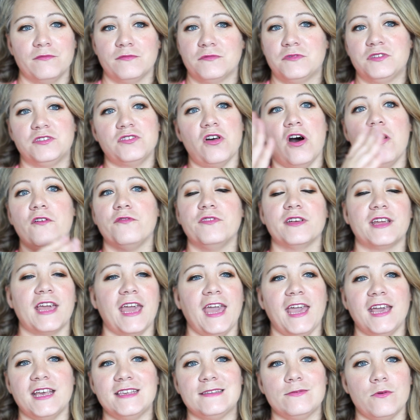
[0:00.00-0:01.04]
solve the
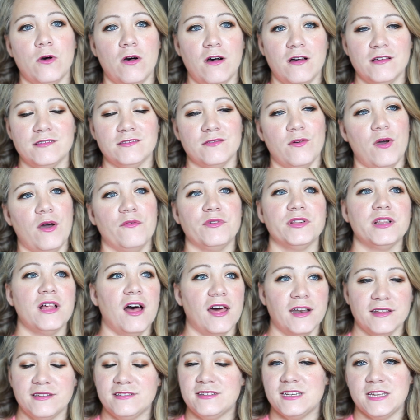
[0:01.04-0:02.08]
case while also have a
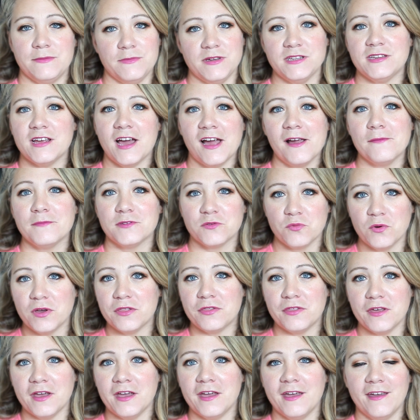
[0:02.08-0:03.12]
lot of steamy times
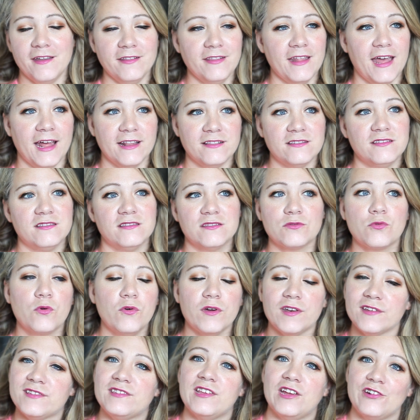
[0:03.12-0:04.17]
with it. And that's
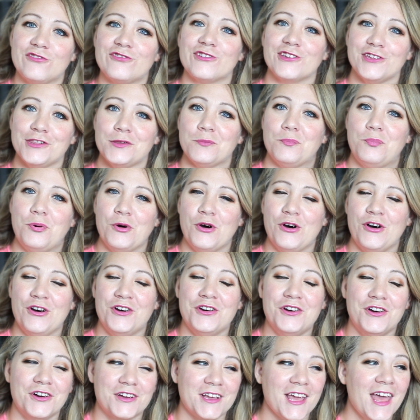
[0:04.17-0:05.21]
quintessentially the point.
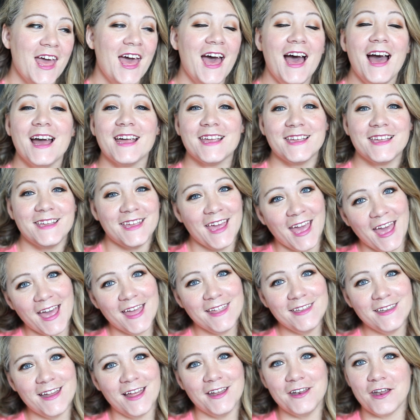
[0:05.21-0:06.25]
Book.
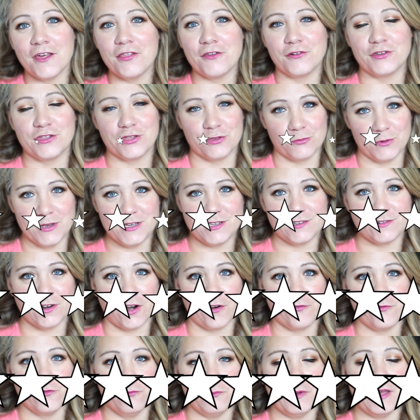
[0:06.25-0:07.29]
Again, another three star
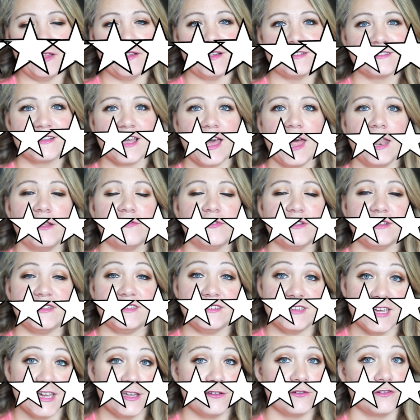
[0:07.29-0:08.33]
for me. That's kind of the
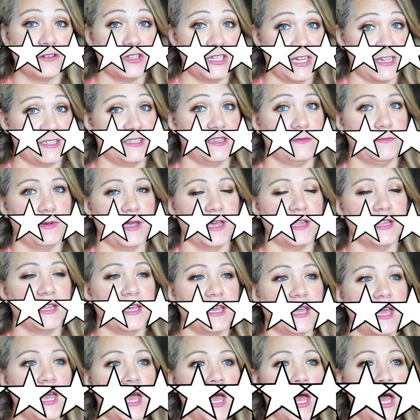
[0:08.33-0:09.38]
standard Tessa
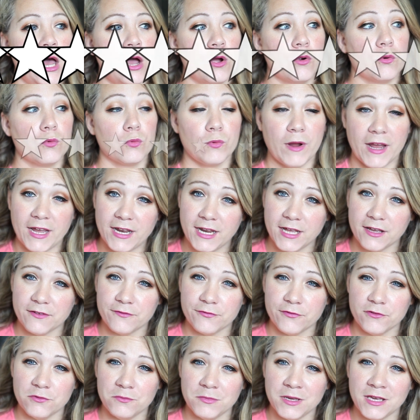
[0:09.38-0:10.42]
Bailey reading
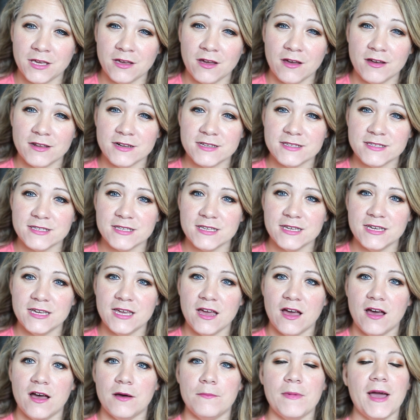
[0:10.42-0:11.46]
for me, honestly.
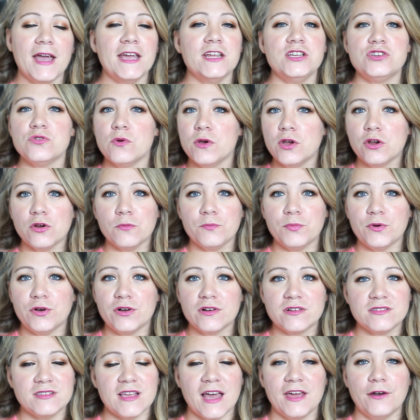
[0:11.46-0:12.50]
Um, I enjoy her
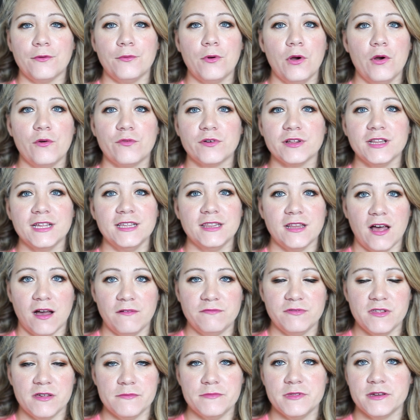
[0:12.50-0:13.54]
books. I don't overly
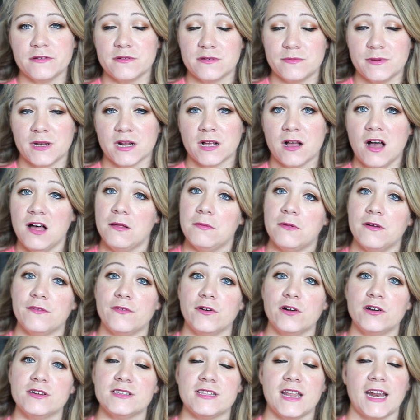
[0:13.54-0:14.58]
love them. There's been a couple of
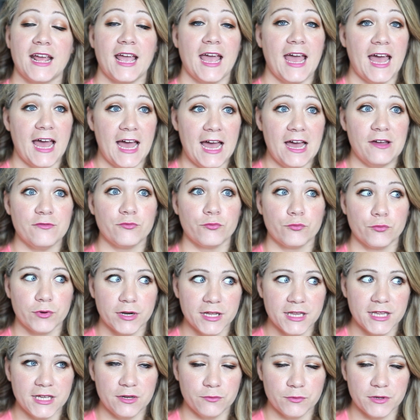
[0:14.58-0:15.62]
hers that I have
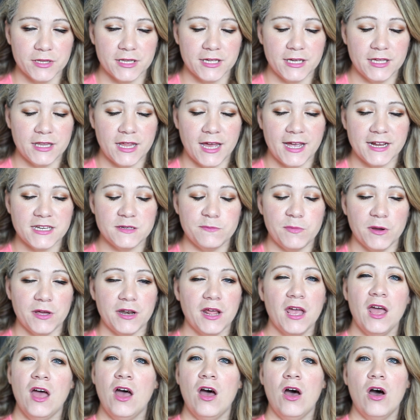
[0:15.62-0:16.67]
really, really liked.
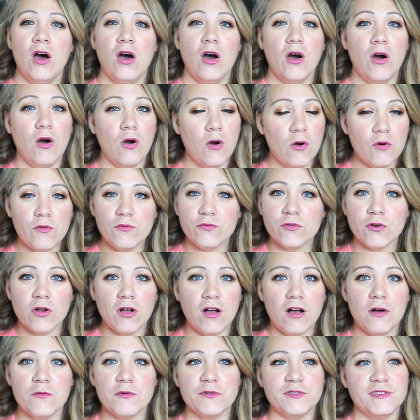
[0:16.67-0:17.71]
But
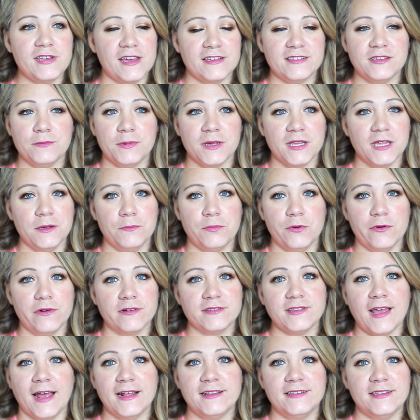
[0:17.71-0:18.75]
overall with Tessa Bailey
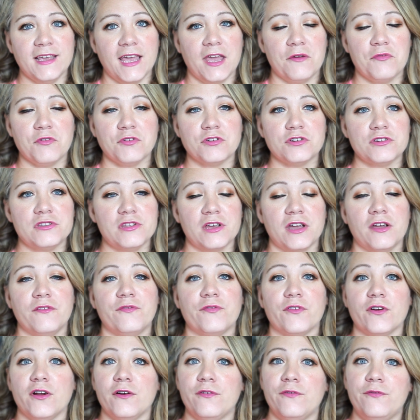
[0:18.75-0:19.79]
books, I'd say if you're just looking
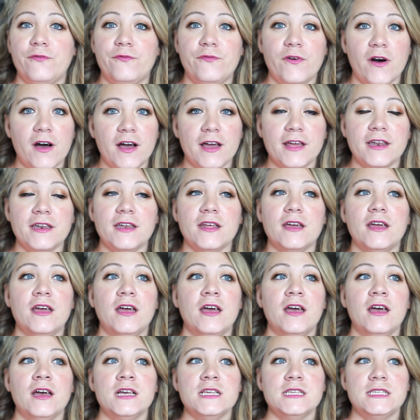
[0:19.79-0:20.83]
for a fun,
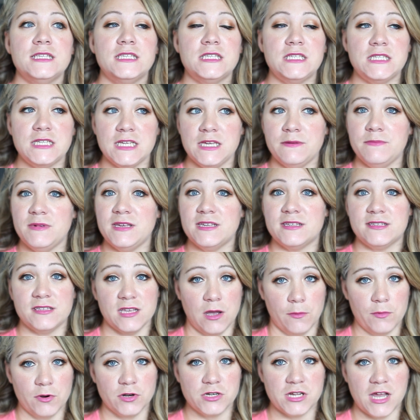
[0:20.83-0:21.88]
steamy
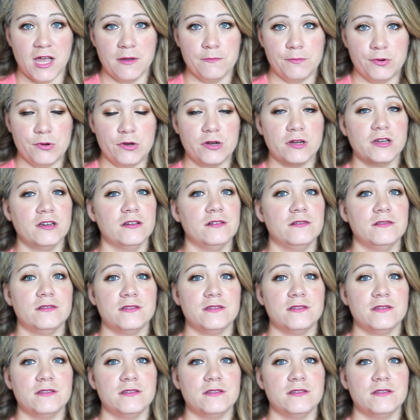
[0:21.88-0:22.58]
summertime book,